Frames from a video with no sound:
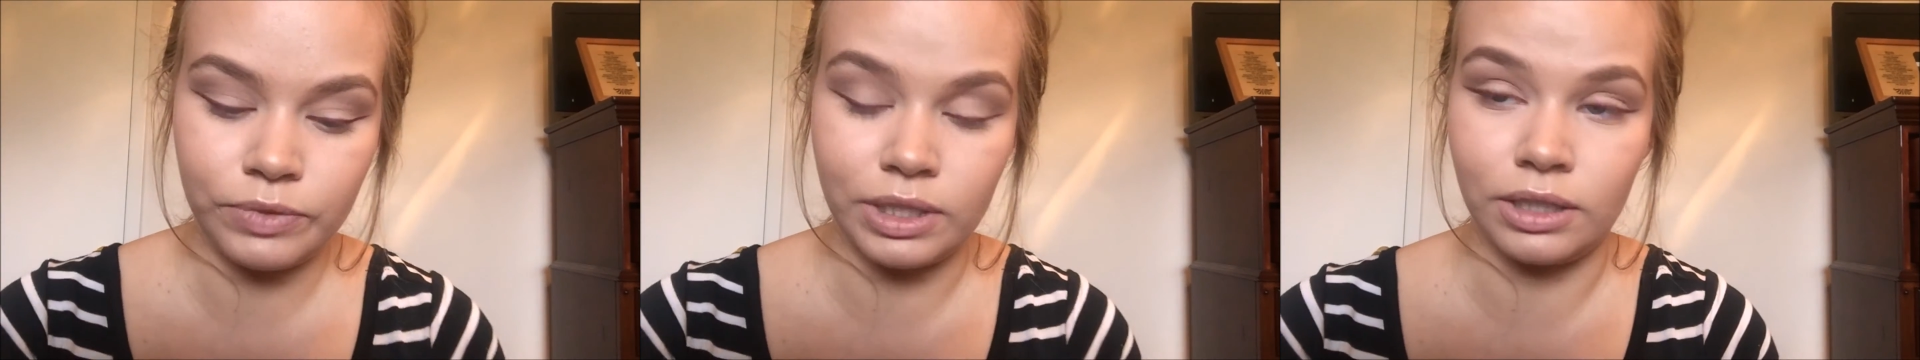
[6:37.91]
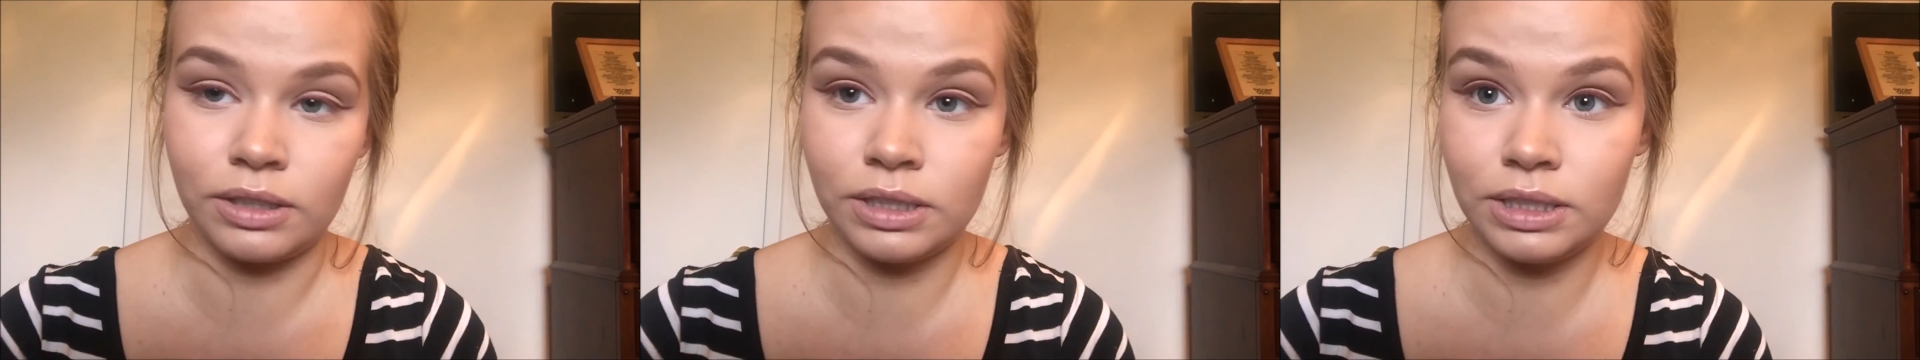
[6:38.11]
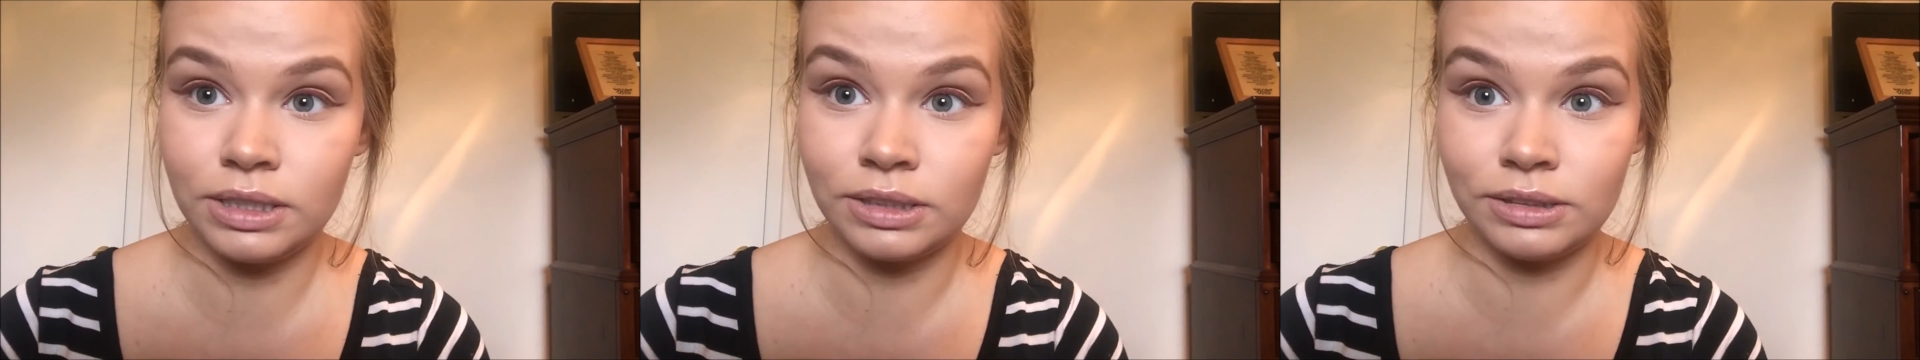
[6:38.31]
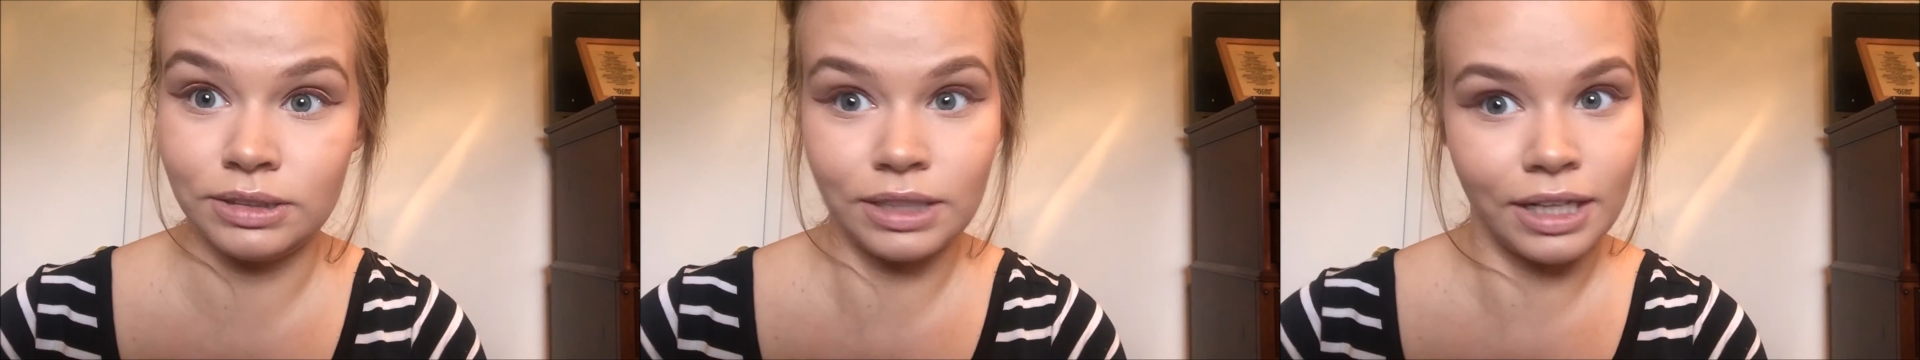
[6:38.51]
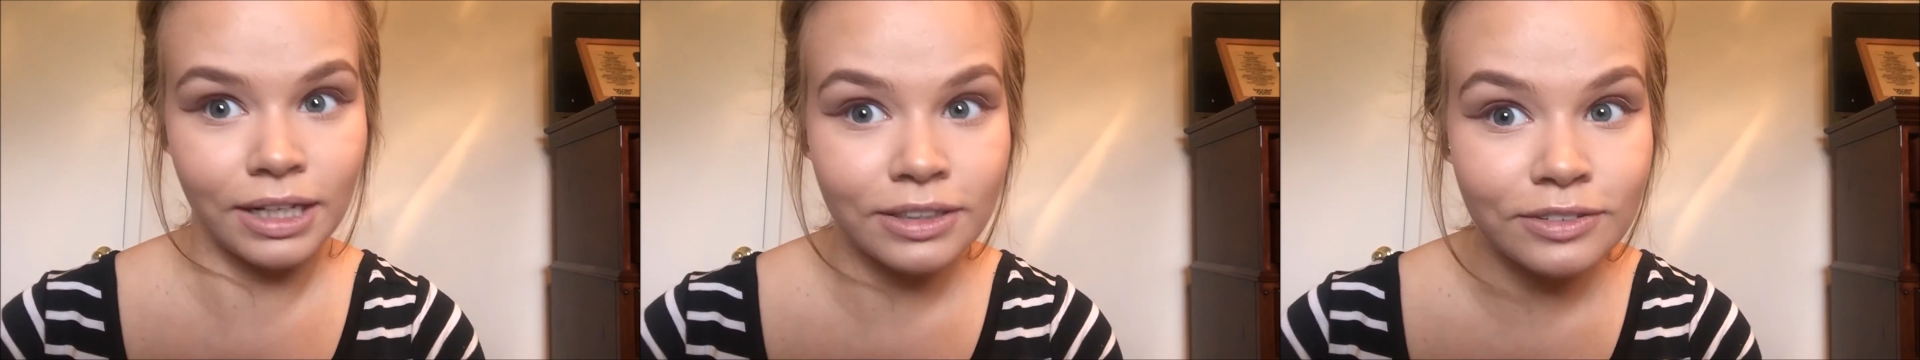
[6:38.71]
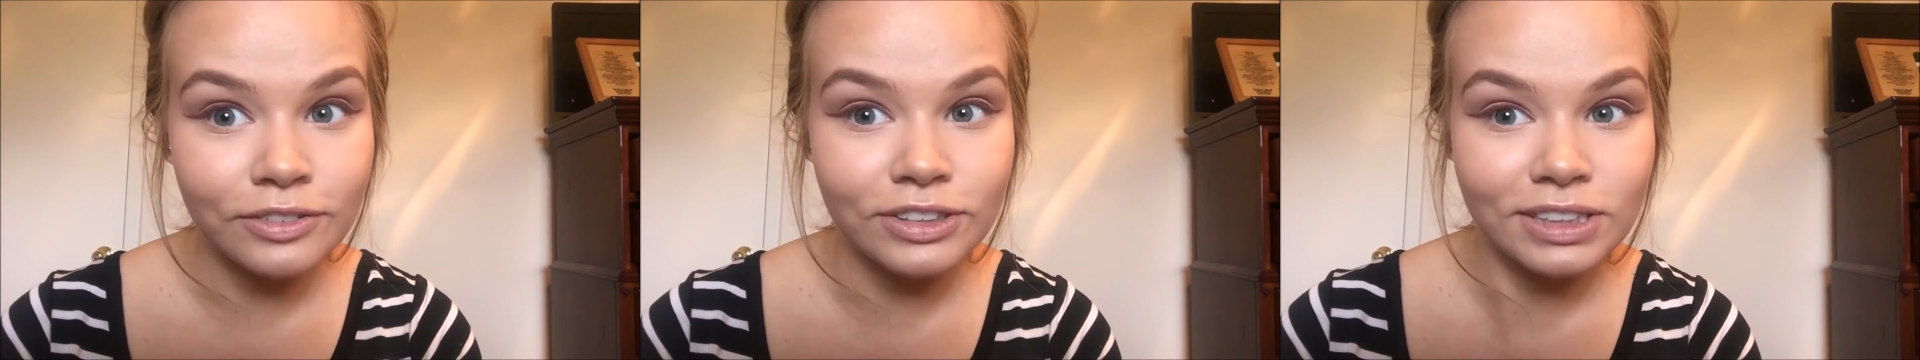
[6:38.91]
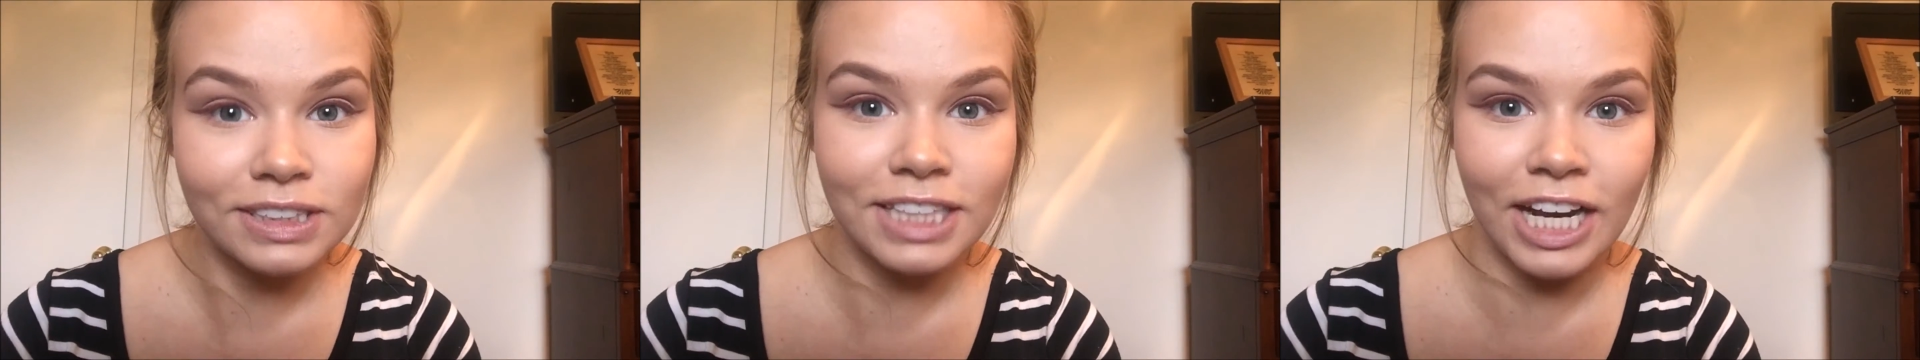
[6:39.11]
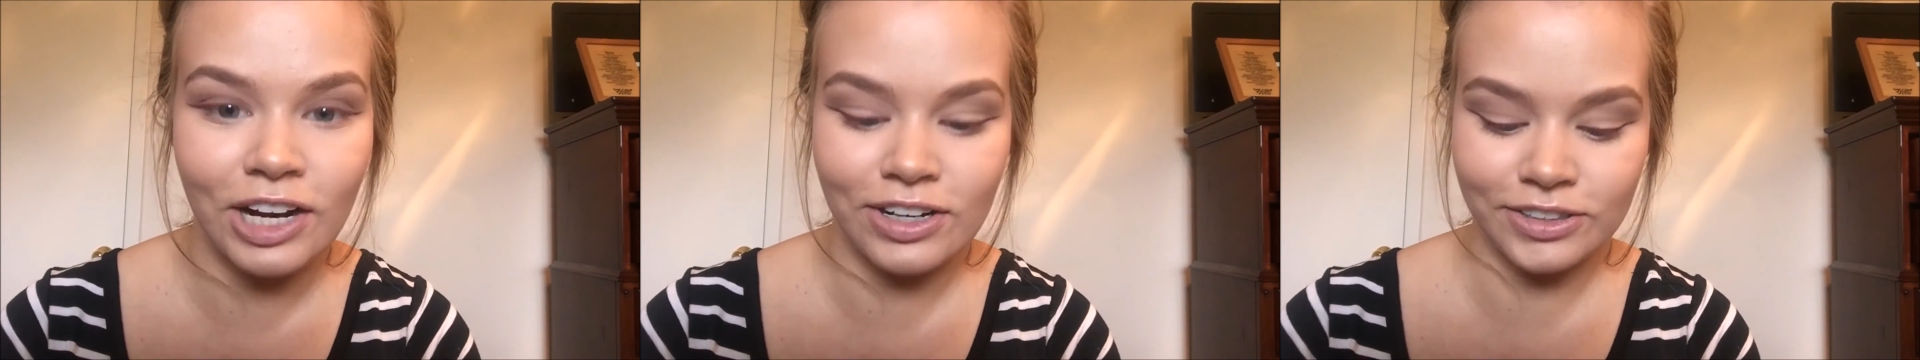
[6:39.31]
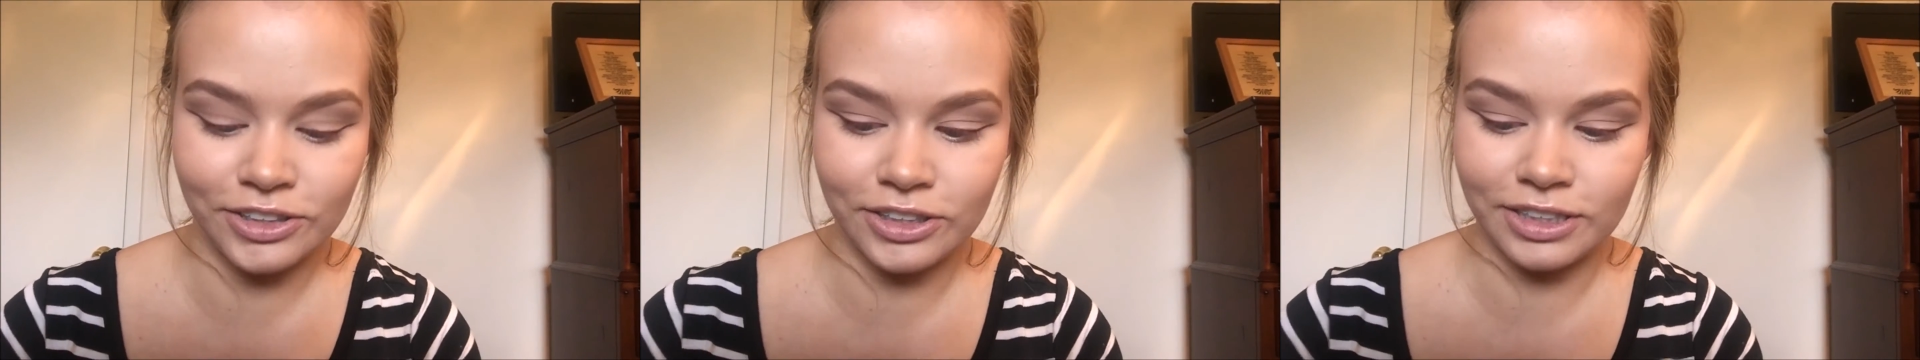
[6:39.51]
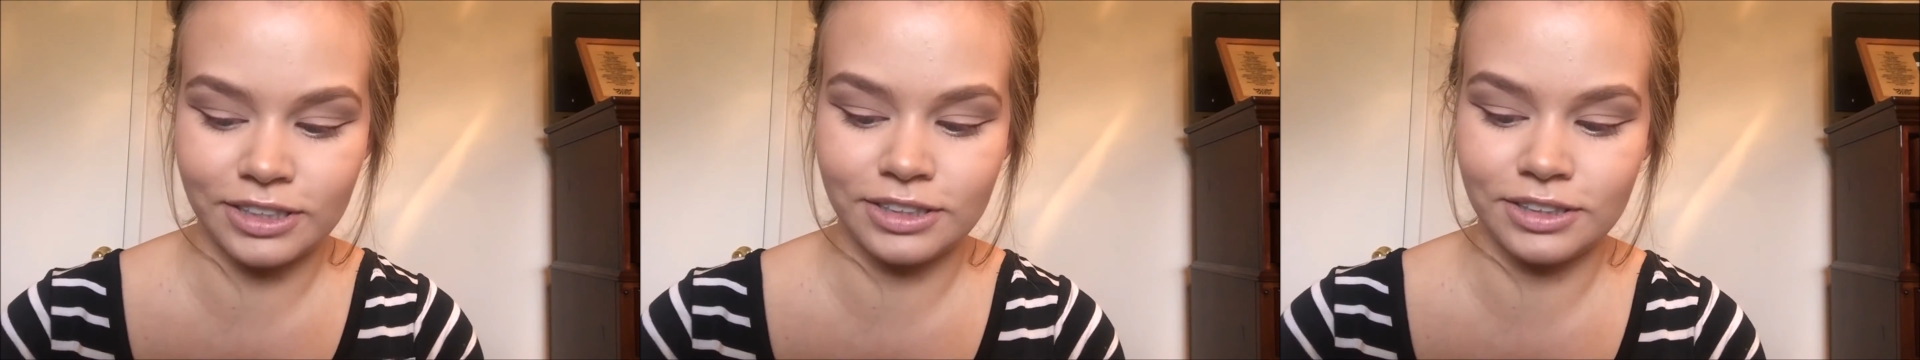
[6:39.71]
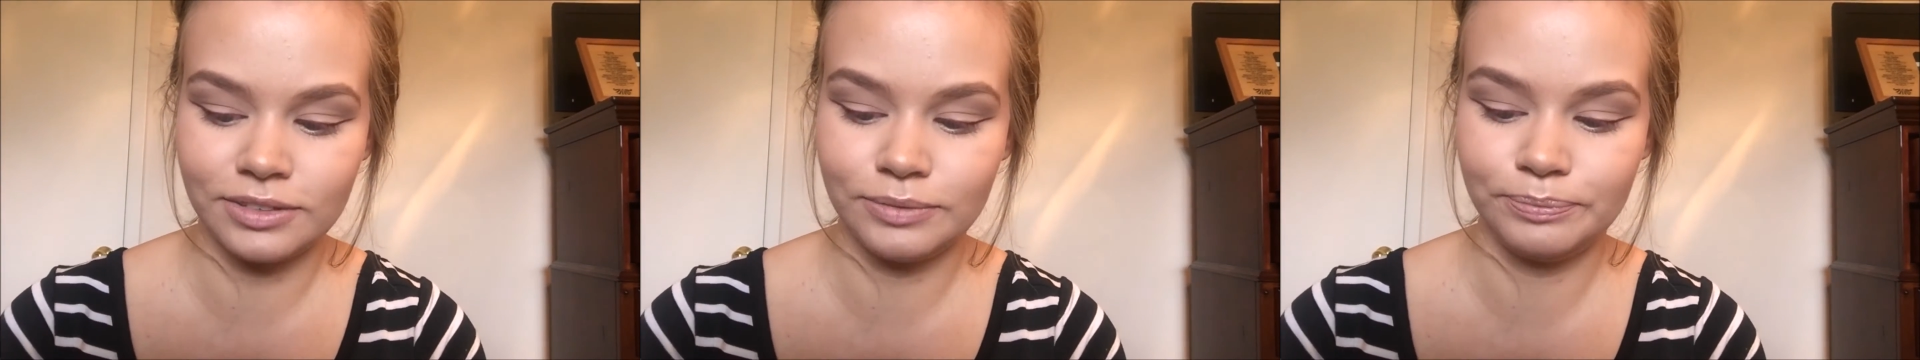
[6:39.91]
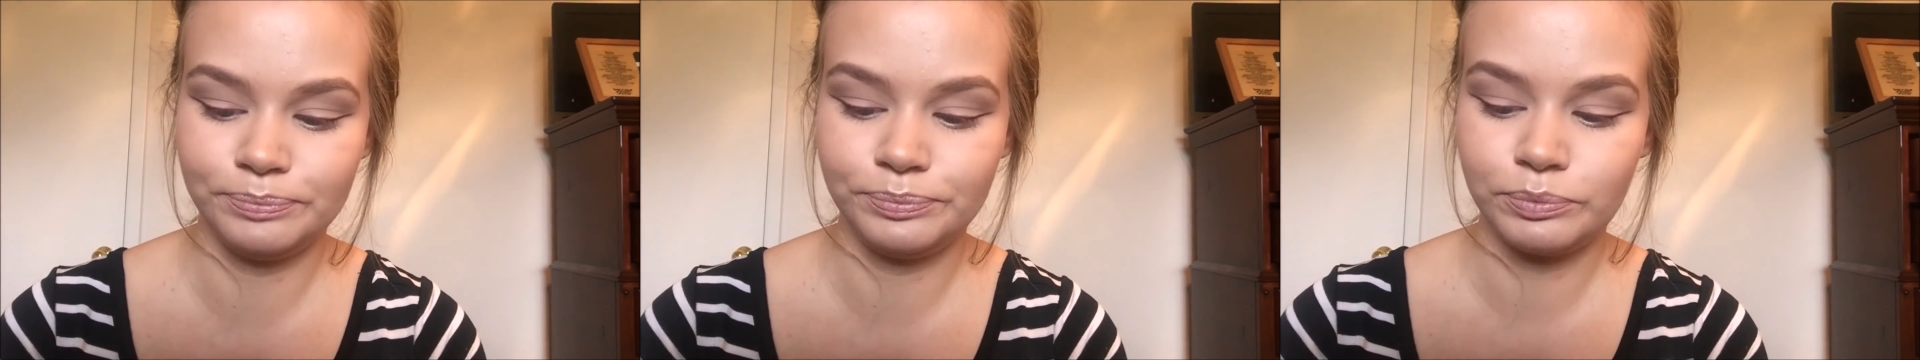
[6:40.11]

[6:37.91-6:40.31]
Now, this is kind of scary looking.